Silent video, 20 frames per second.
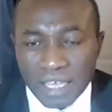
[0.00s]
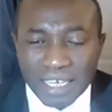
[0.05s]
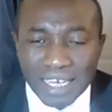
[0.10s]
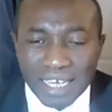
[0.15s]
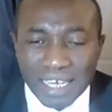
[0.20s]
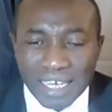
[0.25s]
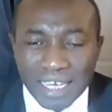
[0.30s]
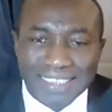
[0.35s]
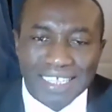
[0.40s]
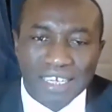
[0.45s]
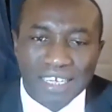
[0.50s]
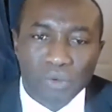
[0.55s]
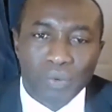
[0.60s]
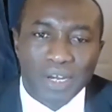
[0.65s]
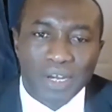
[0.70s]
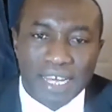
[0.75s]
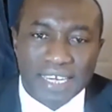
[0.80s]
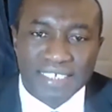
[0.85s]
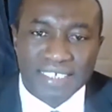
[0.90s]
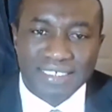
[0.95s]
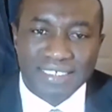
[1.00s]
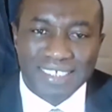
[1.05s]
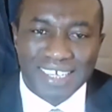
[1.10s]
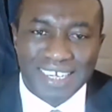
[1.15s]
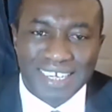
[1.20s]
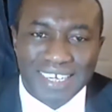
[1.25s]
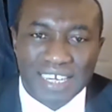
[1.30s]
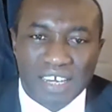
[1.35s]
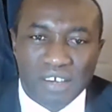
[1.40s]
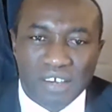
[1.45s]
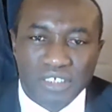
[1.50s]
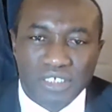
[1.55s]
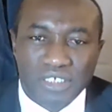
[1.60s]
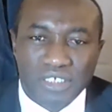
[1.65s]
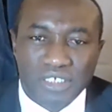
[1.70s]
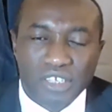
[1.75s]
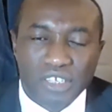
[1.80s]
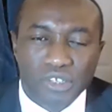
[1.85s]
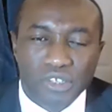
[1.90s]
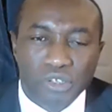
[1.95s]
what the party is saying now is a little bit
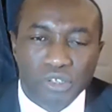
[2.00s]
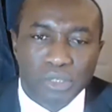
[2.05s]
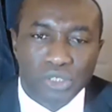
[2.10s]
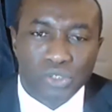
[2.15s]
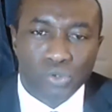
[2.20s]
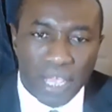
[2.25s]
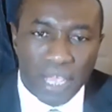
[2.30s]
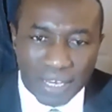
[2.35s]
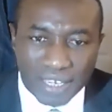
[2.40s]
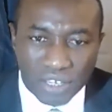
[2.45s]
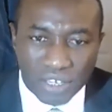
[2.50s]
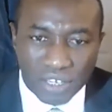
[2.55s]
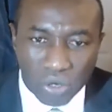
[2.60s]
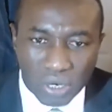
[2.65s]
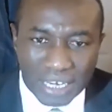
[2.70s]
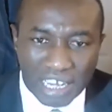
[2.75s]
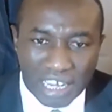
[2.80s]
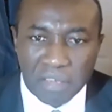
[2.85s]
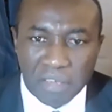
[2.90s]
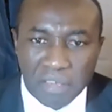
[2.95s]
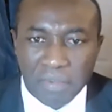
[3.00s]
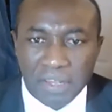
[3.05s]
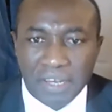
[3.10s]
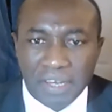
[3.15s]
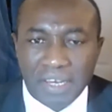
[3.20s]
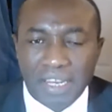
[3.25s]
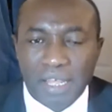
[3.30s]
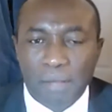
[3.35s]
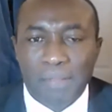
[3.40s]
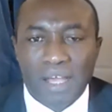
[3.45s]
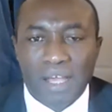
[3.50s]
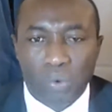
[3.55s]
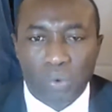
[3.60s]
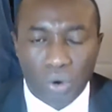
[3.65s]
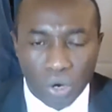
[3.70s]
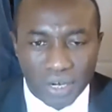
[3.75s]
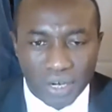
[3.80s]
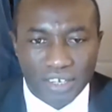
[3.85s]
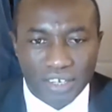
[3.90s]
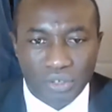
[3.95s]
too late. They have given them their
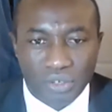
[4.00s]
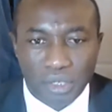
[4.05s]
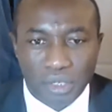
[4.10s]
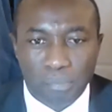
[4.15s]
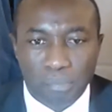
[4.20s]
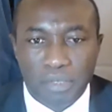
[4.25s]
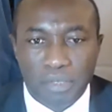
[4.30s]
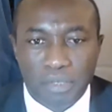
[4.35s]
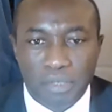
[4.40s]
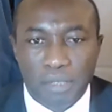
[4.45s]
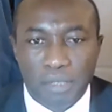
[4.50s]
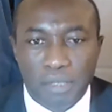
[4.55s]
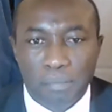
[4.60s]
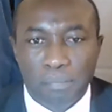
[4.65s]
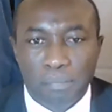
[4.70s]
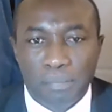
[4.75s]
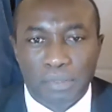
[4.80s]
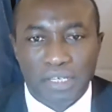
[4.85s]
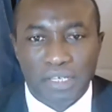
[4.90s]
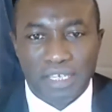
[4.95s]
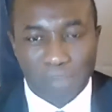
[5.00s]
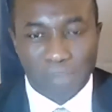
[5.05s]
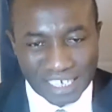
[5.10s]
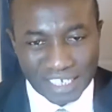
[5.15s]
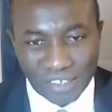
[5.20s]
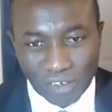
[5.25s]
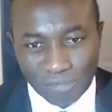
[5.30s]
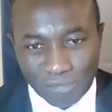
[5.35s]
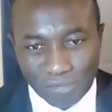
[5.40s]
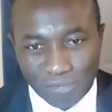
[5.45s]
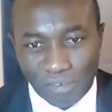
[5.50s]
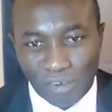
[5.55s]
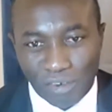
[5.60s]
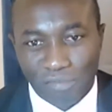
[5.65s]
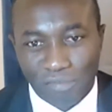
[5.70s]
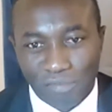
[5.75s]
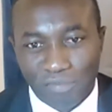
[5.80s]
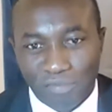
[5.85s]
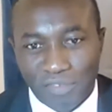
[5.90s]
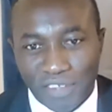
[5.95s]
word, and UDP being a party of their
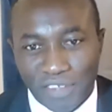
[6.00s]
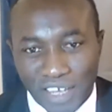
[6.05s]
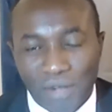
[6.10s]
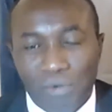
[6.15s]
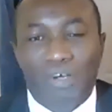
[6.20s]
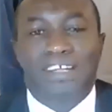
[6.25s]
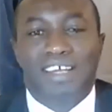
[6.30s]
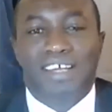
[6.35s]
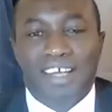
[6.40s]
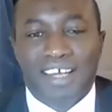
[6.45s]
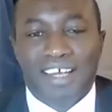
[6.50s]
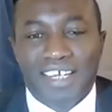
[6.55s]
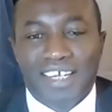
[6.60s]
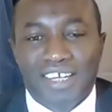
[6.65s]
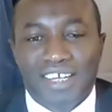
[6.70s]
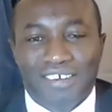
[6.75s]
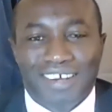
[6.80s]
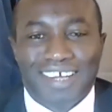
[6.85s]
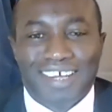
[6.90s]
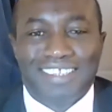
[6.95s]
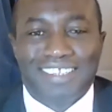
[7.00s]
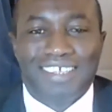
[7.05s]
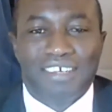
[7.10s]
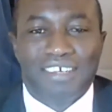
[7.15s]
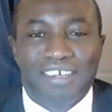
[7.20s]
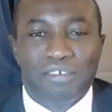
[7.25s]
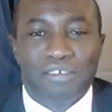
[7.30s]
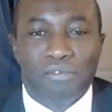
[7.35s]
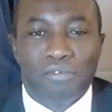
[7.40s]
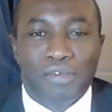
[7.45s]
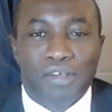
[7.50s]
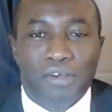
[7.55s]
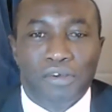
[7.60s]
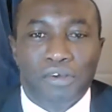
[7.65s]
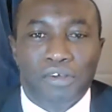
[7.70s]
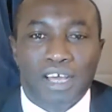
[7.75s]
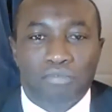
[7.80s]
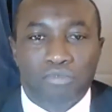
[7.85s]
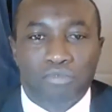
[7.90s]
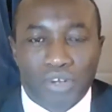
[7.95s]
word, I think we have to
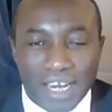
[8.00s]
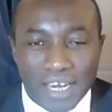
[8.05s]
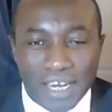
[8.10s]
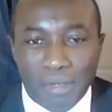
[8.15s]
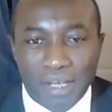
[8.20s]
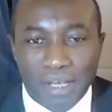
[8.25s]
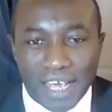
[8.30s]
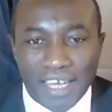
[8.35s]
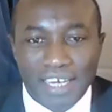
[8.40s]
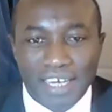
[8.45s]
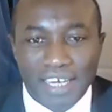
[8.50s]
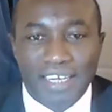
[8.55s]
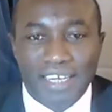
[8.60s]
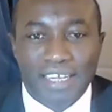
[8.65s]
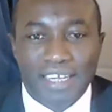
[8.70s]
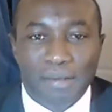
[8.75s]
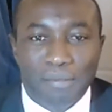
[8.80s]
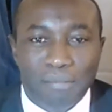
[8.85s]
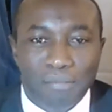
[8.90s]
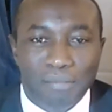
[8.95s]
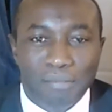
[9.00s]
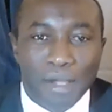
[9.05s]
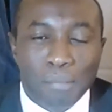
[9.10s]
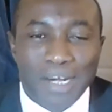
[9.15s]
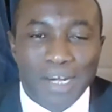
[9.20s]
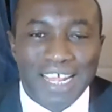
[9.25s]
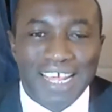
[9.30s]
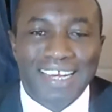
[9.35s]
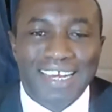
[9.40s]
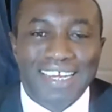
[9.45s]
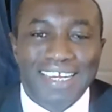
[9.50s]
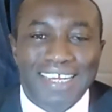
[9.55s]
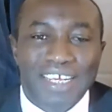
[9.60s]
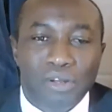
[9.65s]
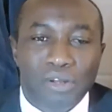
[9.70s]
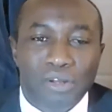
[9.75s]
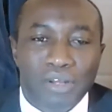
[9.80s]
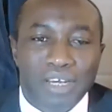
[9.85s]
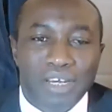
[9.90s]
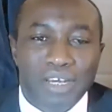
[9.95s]
rally behind them. But then, they
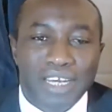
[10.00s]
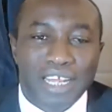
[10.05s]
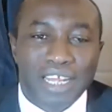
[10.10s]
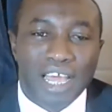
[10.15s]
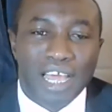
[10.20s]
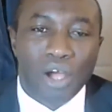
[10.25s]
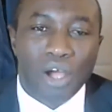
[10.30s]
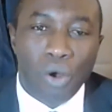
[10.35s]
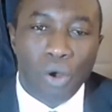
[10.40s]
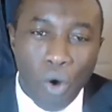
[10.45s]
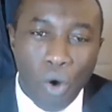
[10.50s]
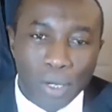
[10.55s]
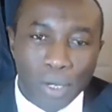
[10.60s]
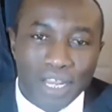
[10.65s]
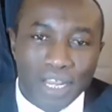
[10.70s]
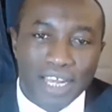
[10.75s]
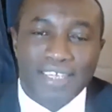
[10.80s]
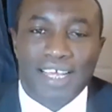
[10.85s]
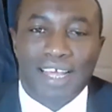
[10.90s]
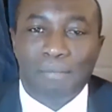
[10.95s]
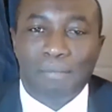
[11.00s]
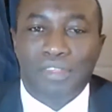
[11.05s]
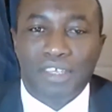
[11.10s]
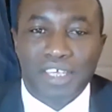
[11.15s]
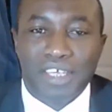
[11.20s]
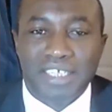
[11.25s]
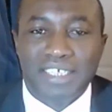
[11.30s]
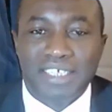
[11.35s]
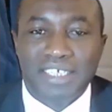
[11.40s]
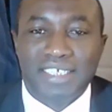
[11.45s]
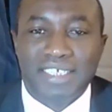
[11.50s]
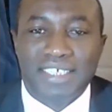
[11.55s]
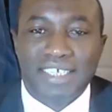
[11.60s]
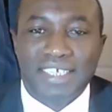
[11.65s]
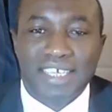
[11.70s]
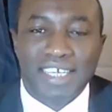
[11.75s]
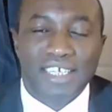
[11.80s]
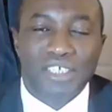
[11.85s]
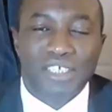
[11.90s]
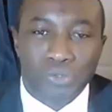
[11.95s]
are hoping that GDC is
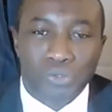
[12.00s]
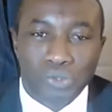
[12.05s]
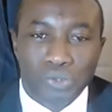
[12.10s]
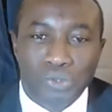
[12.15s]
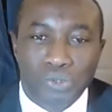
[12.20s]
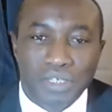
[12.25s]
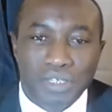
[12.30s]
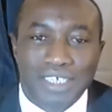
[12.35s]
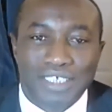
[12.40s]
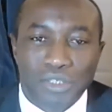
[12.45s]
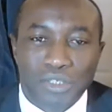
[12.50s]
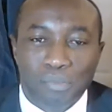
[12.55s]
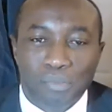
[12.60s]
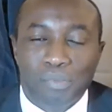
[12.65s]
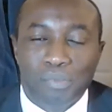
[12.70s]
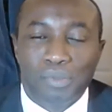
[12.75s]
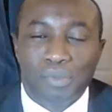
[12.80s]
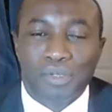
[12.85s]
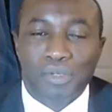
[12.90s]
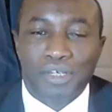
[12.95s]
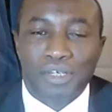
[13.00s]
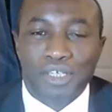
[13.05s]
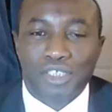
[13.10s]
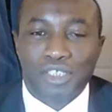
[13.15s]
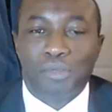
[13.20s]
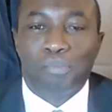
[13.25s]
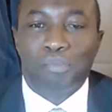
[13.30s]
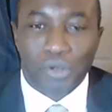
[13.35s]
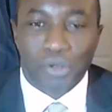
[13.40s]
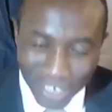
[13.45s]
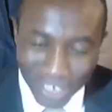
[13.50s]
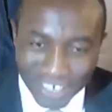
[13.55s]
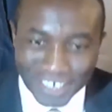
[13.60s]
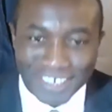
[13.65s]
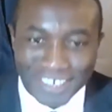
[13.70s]
going to reciprocate.